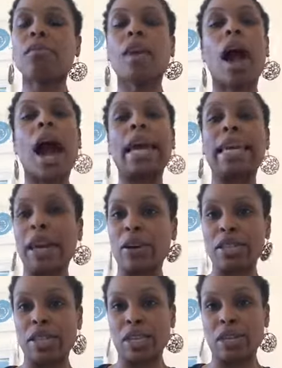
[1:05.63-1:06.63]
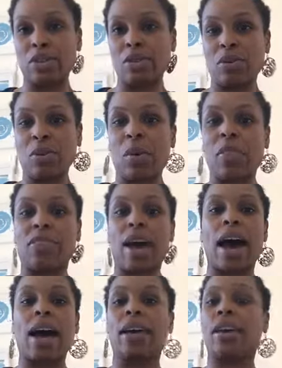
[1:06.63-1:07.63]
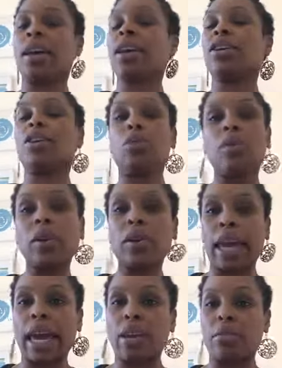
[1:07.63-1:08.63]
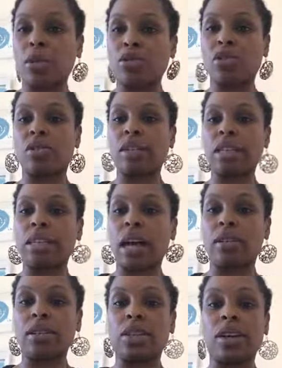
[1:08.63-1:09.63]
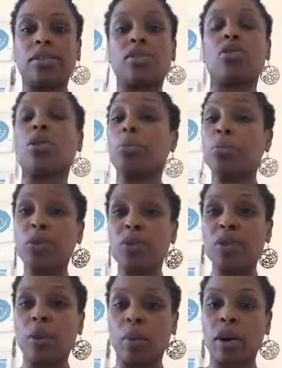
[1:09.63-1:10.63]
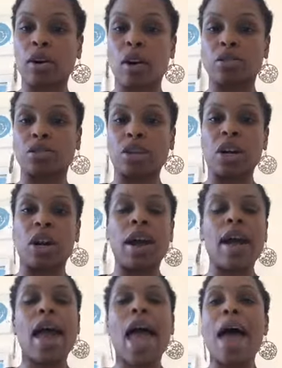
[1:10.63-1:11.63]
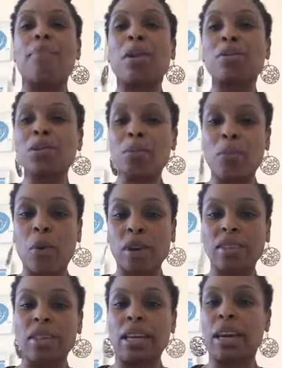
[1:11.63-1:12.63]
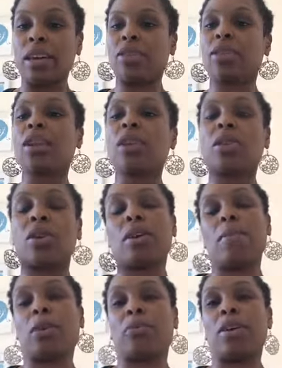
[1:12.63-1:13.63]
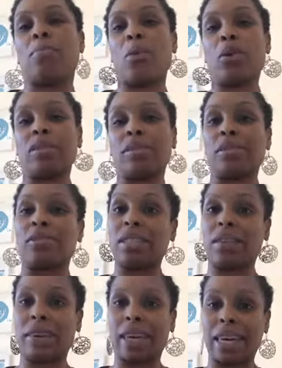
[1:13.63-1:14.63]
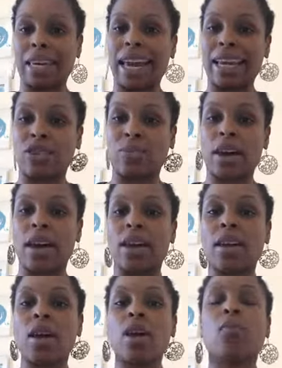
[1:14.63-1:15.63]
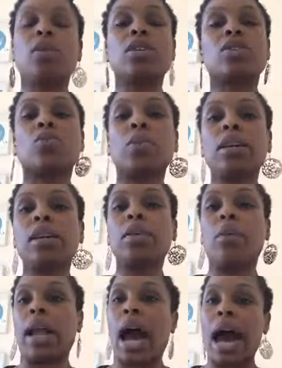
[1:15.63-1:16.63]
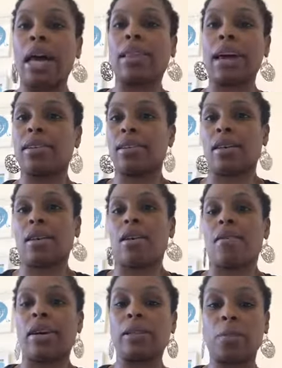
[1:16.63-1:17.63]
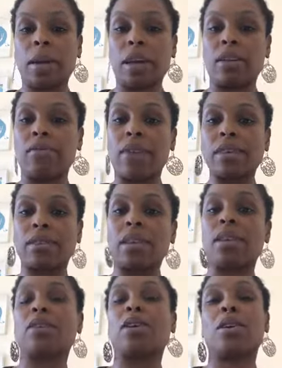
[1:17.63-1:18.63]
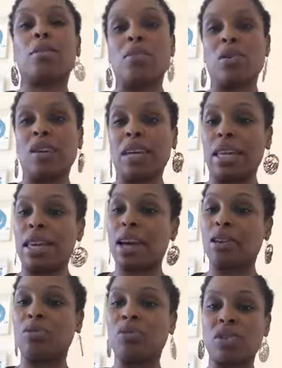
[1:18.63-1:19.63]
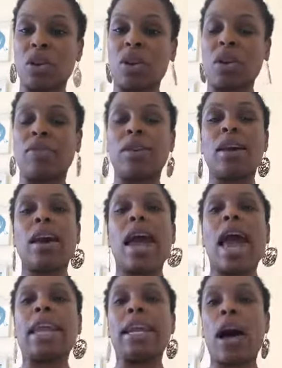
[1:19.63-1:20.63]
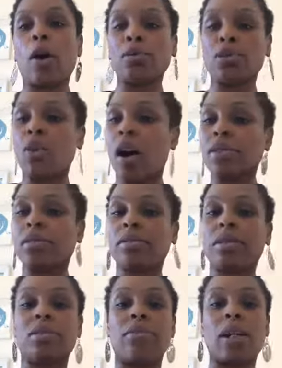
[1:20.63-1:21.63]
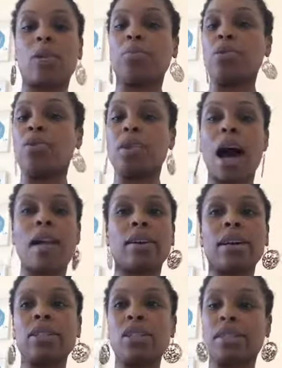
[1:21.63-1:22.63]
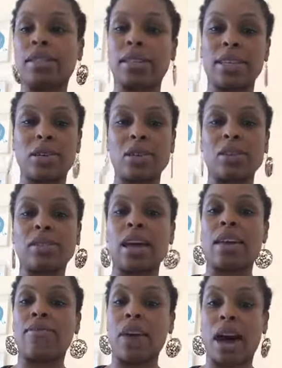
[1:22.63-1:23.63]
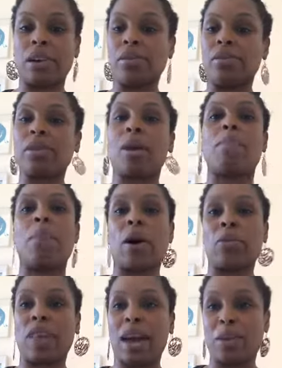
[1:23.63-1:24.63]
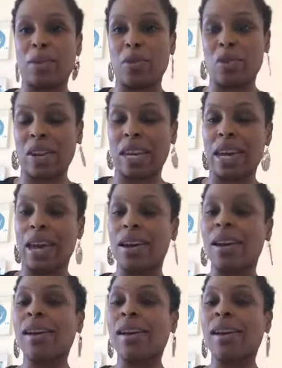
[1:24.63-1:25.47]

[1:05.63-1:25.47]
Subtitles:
I guarantee you that you will gain emotional intelligence, you'll improve your work culture, and most importantly, you're going to learn about the importance of civic engagement, which is really what I like to think of as being invested in the community that you serve. And it helps you also to develop new knowledge, skills, and values about that community.